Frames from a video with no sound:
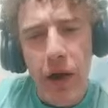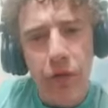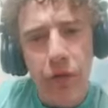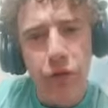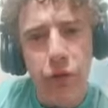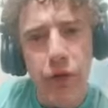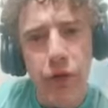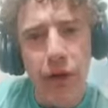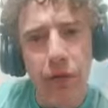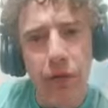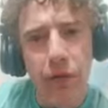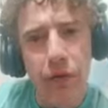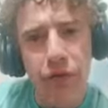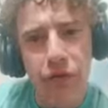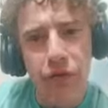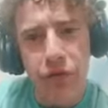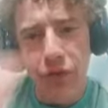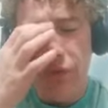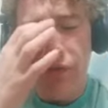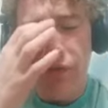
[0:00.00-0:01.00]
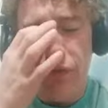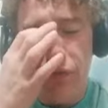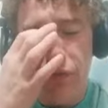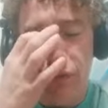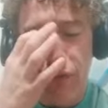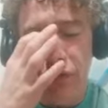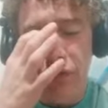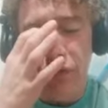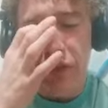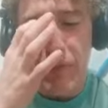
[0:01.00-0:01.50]
Do you ever
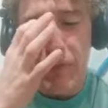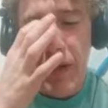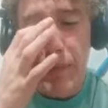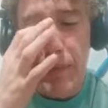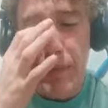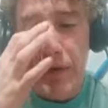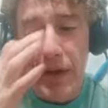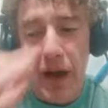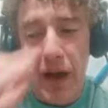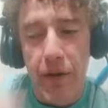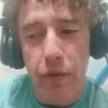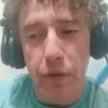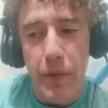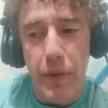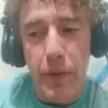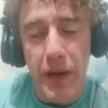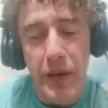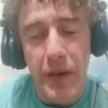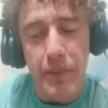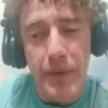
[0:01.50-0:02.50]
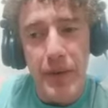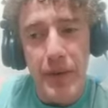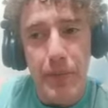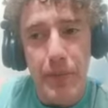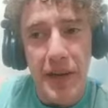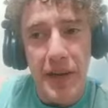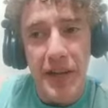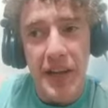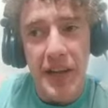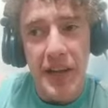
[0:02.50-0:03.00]
foresee maybe
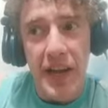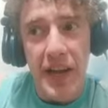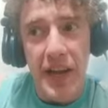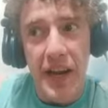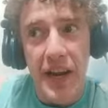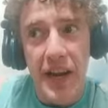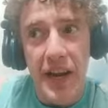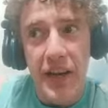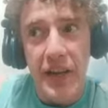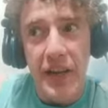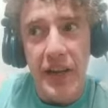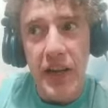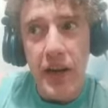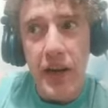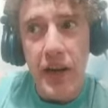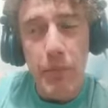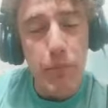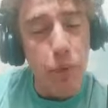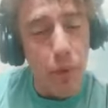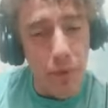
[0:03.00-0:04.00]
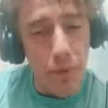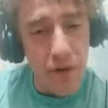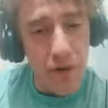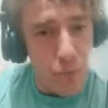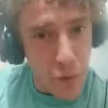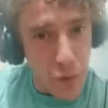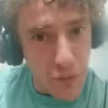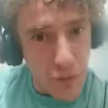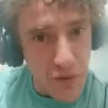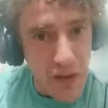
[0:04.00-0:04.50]
making a permanent
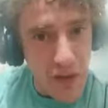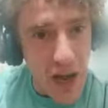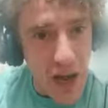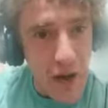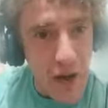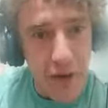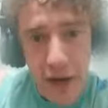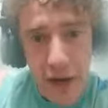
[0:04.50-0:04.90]
move to Thailand?